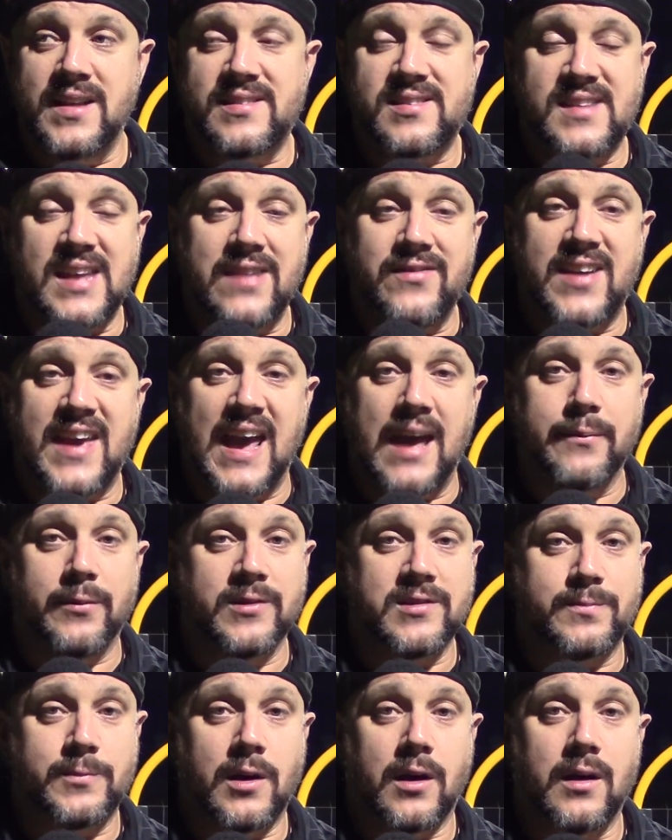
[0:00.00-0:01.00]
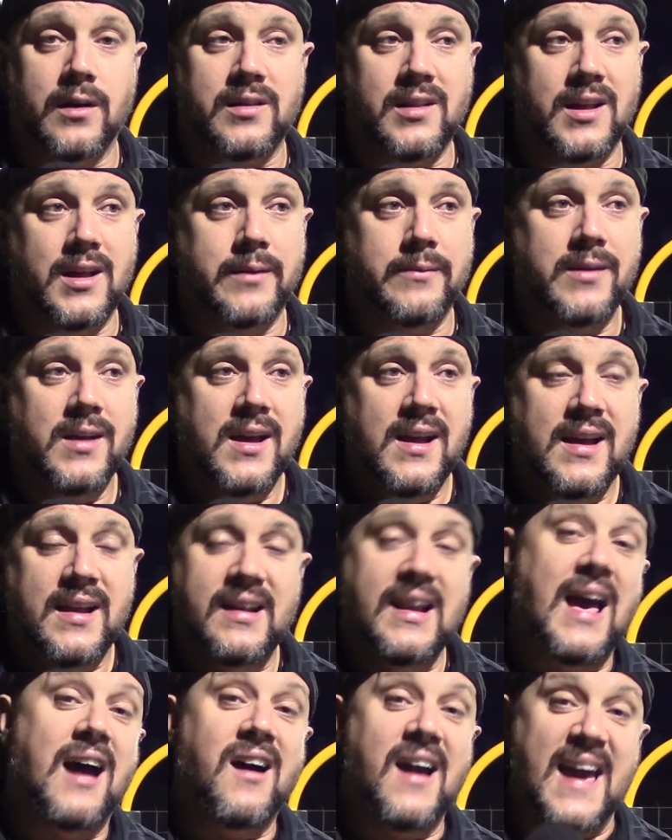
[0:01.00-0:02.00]
Steve Campbell's golf club
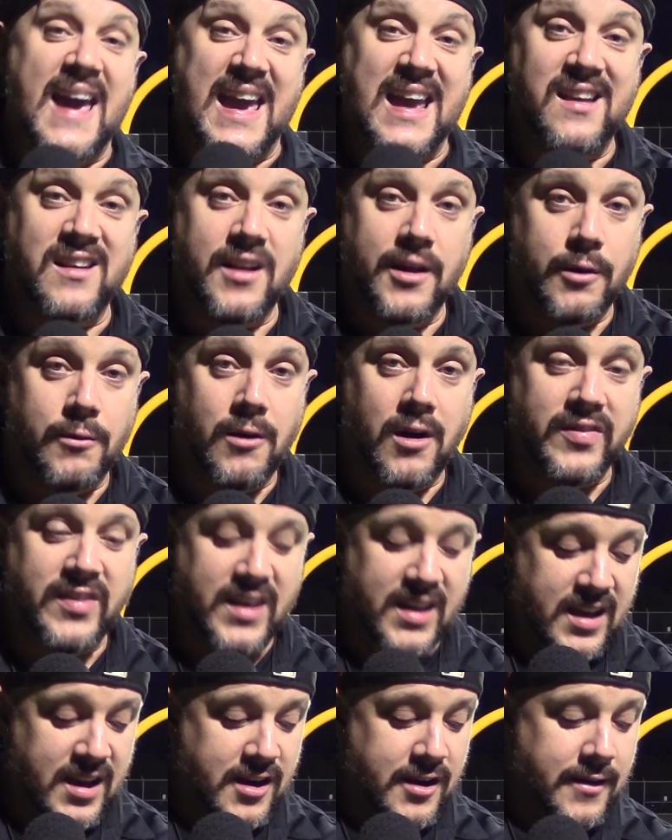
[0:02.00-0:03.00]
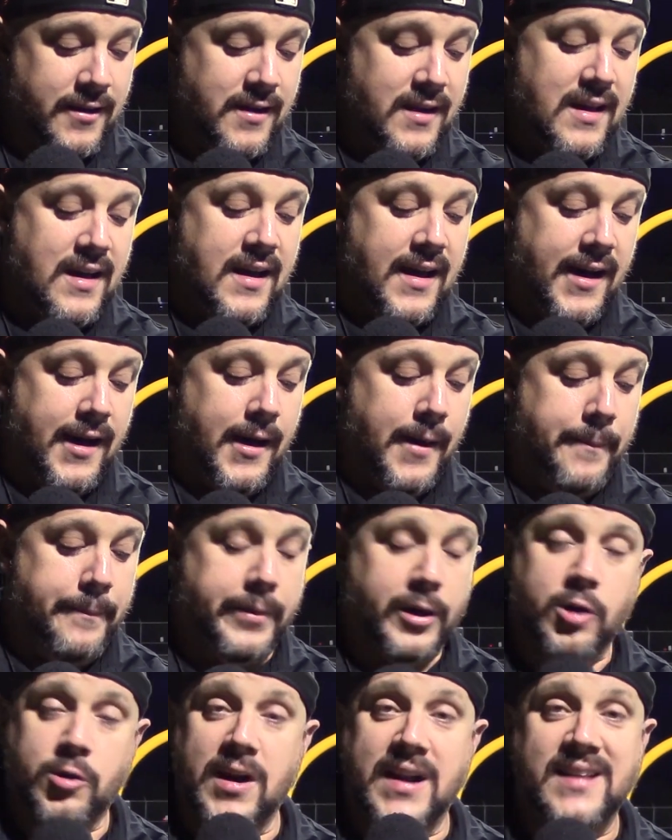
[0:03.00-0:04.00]
now 8 0 on the year. Um,
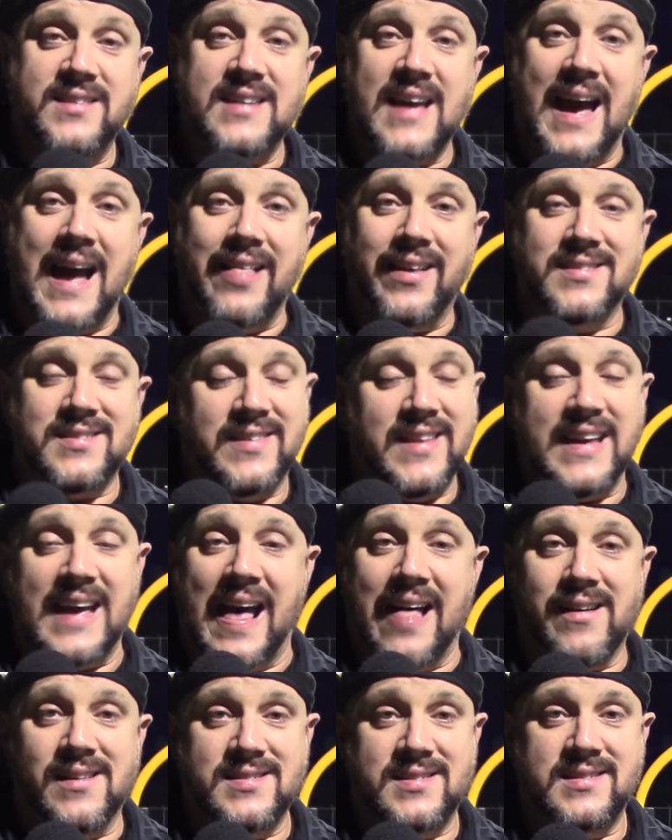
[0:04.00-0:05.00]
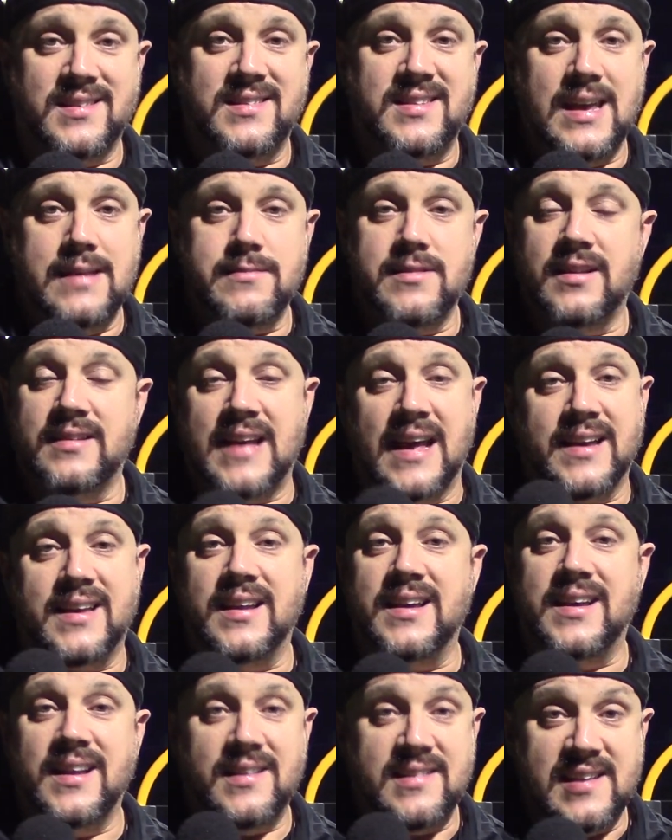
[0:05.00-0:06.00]
but credit to Alice. I think Alice is a team that,
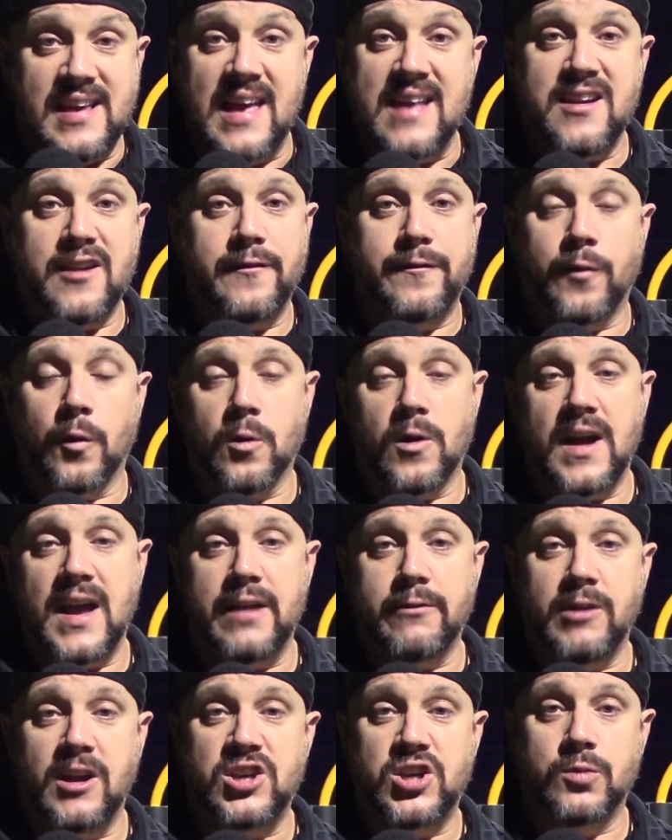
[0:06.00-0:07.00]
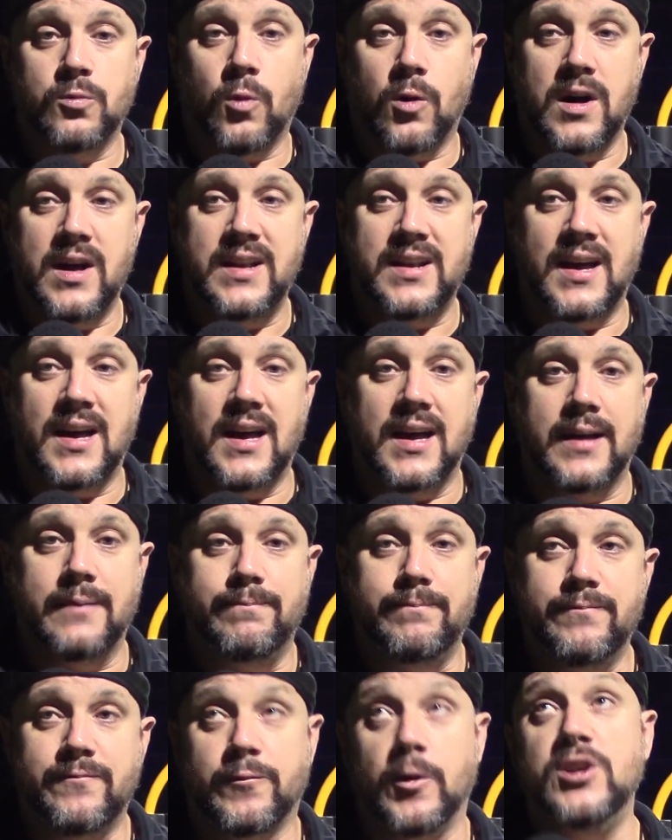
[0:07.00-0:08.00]
can contend in 4A, Region 1, uh,
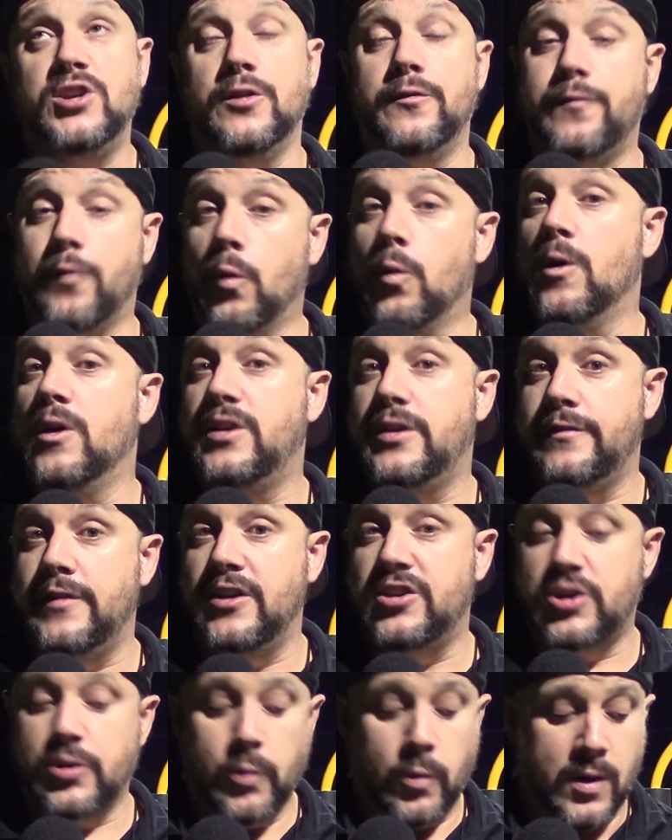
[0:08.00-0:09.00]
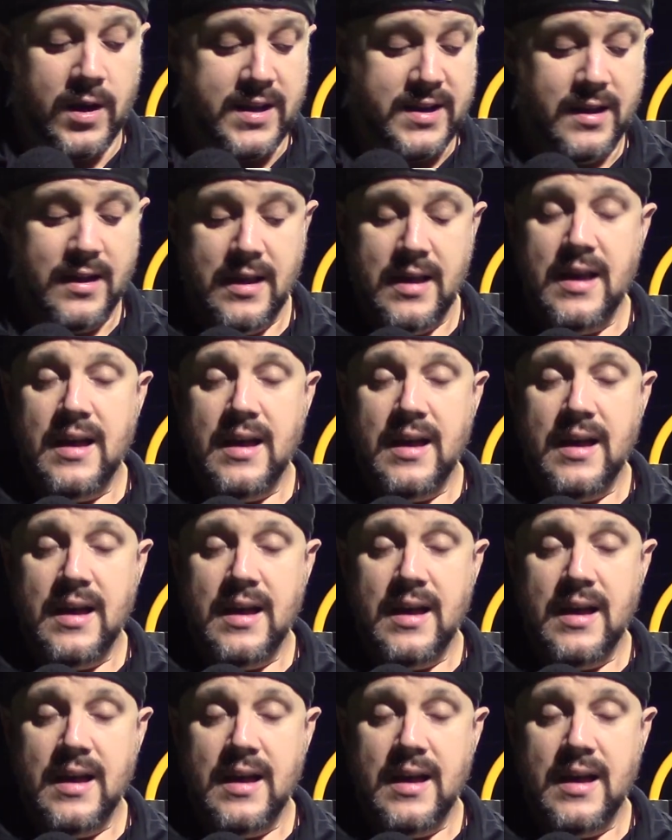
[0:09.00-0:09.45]
Region 4, Division 1.